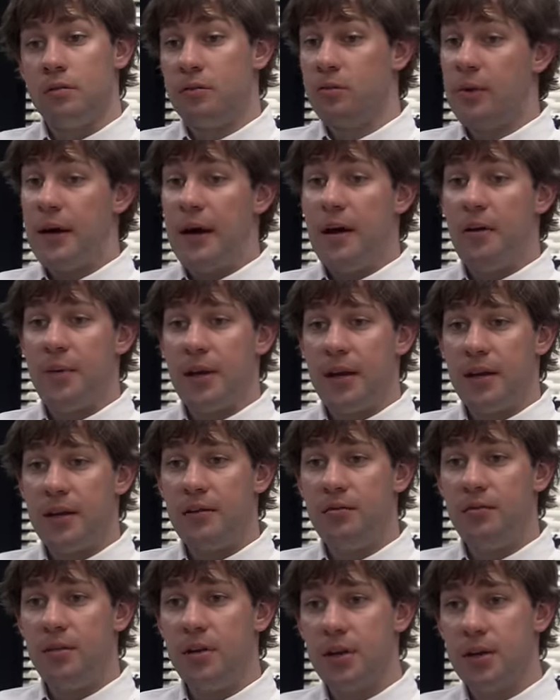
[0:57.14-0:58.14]
Wow, man, he
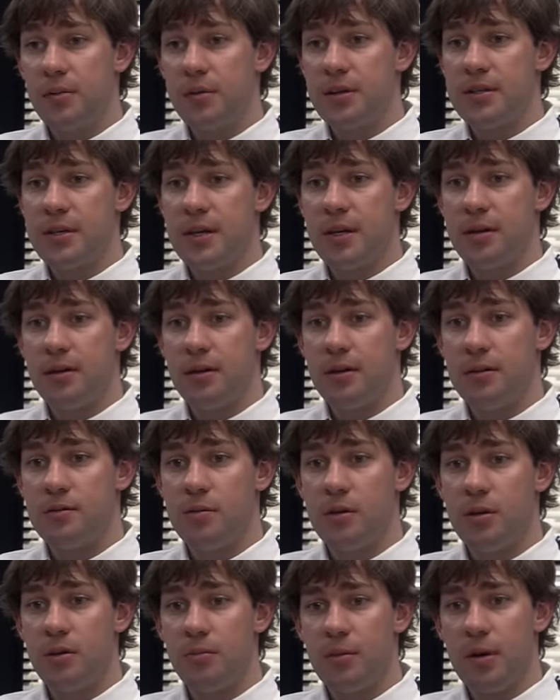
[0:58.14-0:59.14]
really wants to get in touch
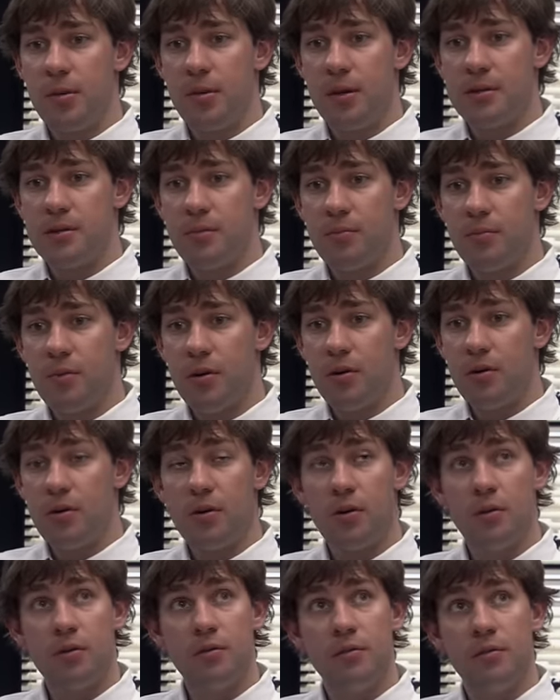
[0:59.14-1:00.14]
with you. Maybe it's a
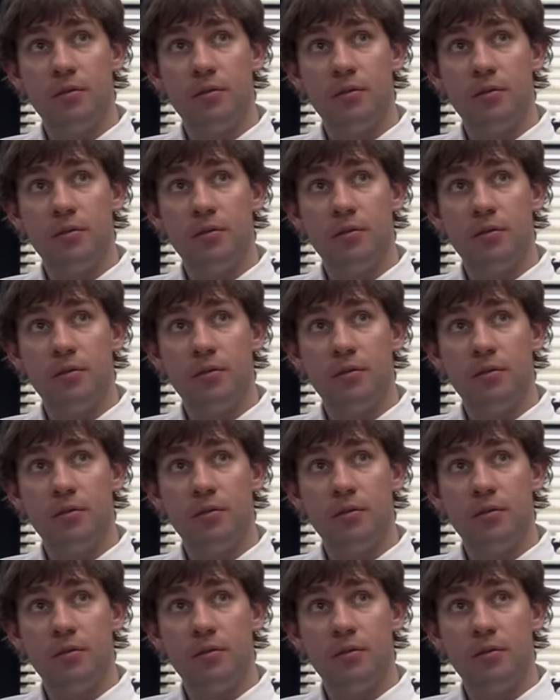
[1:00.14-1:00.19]
murder.